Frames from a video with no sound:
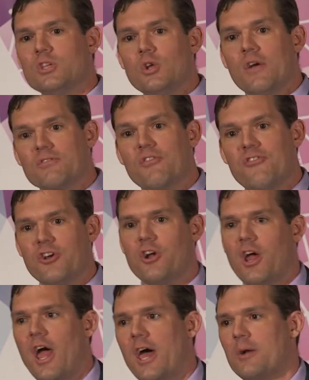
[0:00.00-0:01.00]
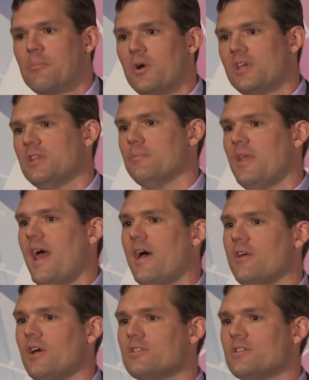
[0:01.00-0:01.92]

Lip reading: and then you have to figure out how to break them down.